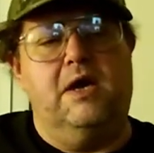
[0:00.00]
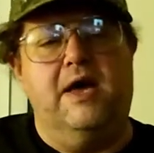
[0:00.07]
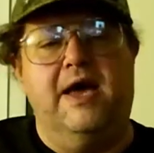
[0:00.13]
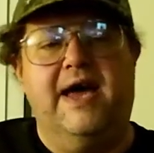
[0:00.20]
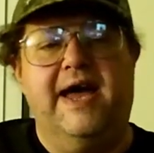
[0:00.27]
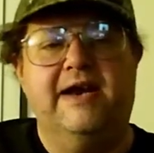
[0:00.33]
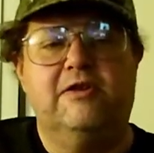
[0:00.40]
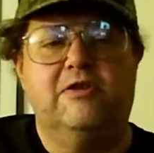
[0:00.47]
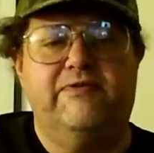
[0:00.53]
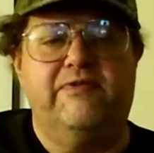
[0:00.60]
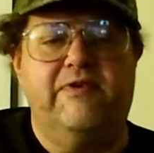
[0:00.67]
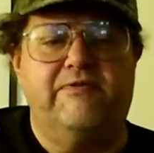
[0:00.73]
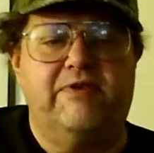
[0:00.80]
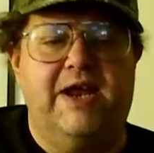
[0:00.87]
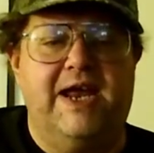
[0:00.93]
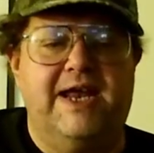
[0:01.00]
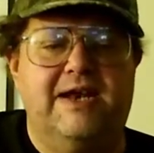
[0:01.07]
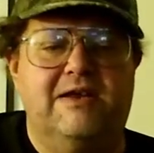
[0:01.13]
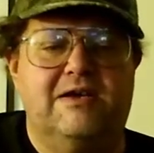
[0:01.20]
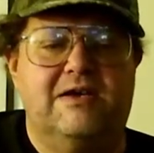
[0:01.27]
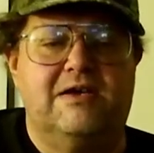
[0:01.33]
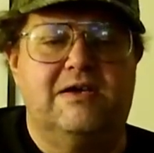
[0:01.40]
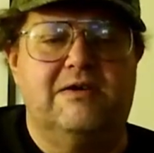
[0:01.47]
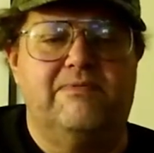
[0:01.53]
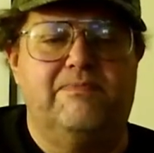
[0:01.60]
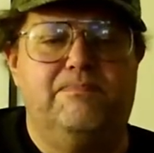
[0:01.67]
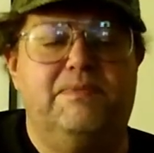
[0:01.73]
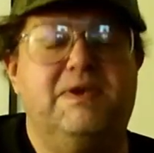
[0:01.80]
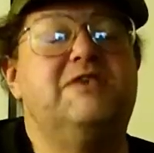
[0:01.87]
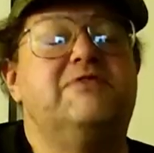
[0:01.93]
I don't know if you ever had
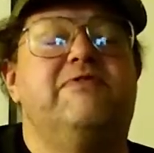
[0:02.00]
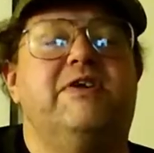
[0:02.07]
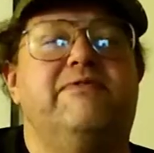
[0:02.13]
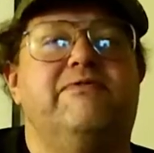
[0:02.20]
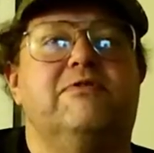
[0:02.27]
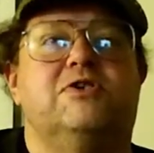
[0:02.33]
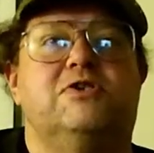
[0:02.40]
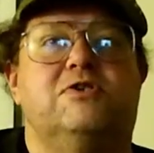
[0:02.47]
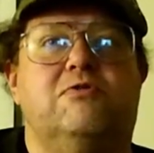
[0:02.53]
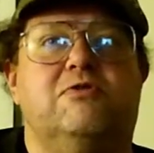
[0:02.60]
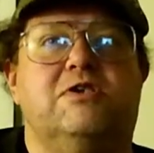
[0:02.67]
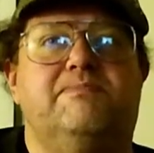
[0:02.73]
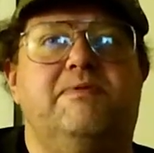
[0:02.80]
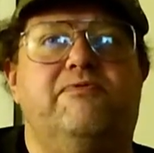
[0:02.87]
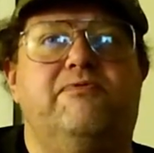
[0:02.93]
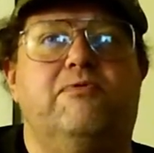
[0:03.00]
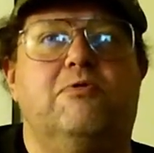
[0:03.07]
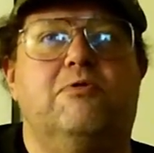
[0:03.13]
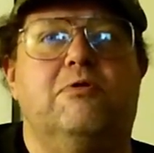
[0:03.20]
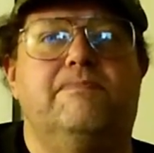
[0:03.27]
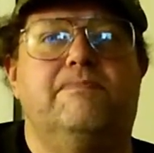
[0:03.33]
peach flavored sodas before,